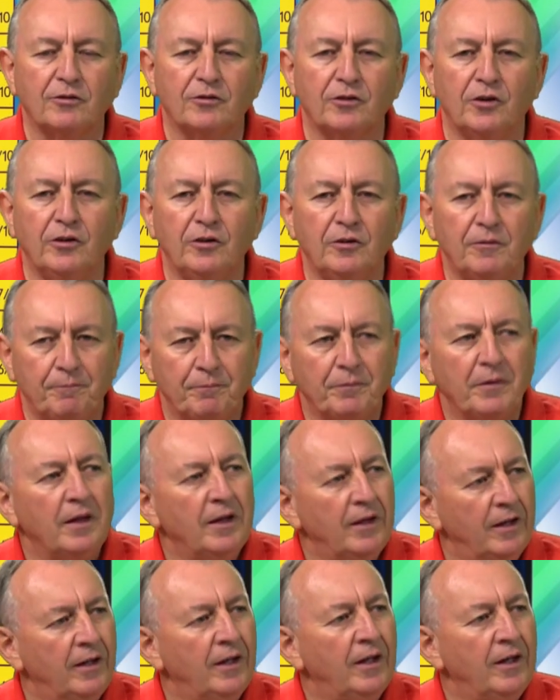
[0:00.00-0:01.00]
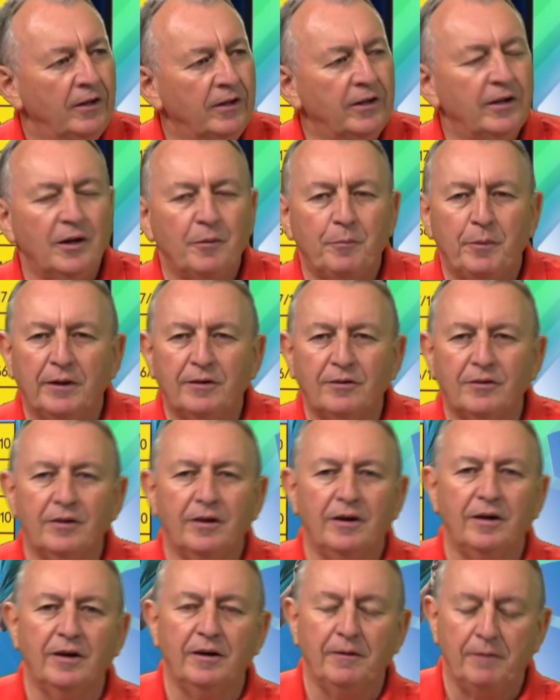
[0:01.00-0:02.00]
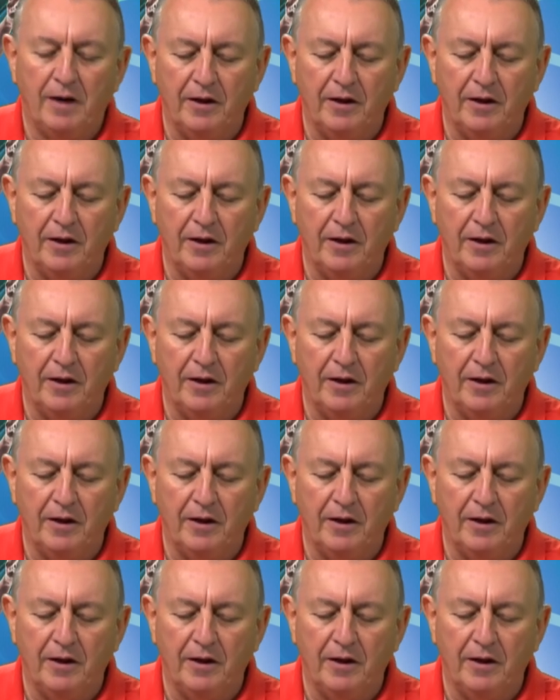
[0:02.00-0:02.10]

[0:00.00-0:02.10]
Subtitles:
Foden, Mahrez, great players.